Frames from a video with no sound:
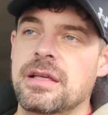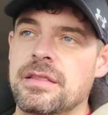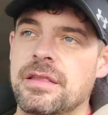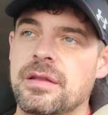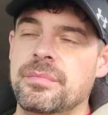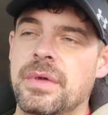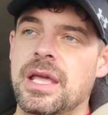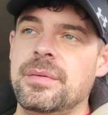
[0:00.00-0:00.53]

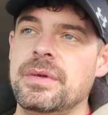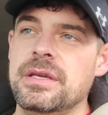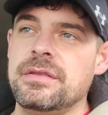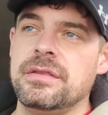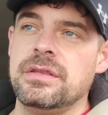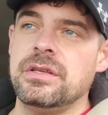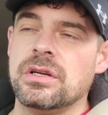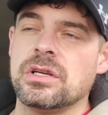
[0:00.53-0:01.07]
then maybe
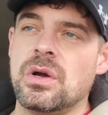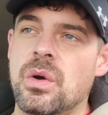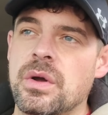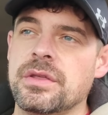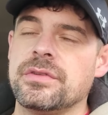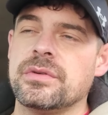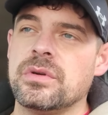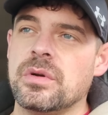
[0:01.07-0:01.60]
you're
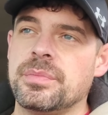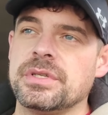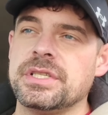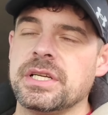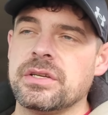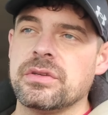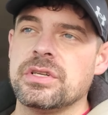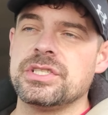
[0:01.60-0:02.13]
going through a
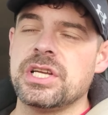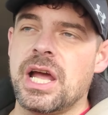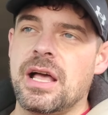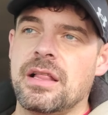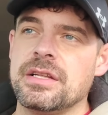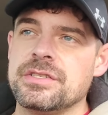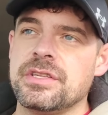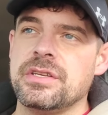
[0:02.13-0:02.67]
particular
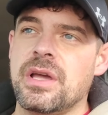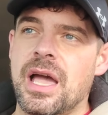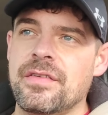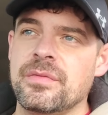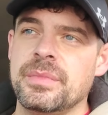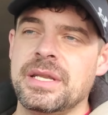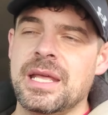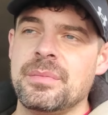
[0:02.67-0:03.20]
challenge that you
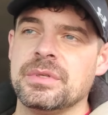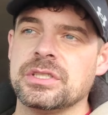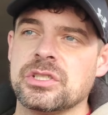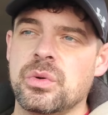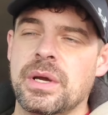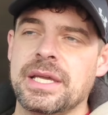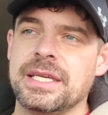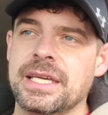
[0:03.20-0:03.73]
haven't been able to
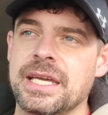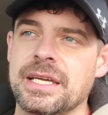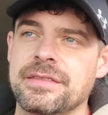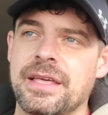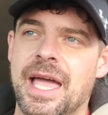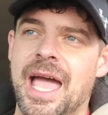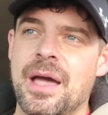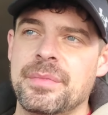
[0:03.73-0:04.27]
quite kick
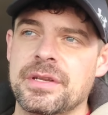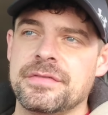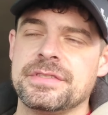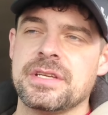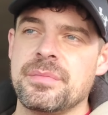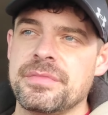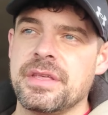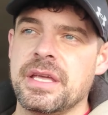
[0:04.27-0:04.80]
the habit of
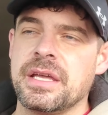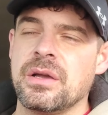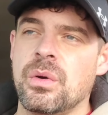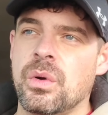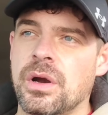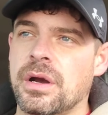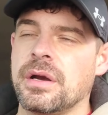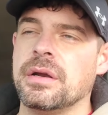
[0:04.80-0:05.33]
something,
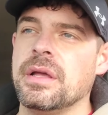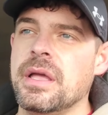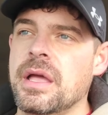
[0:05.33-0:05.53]
or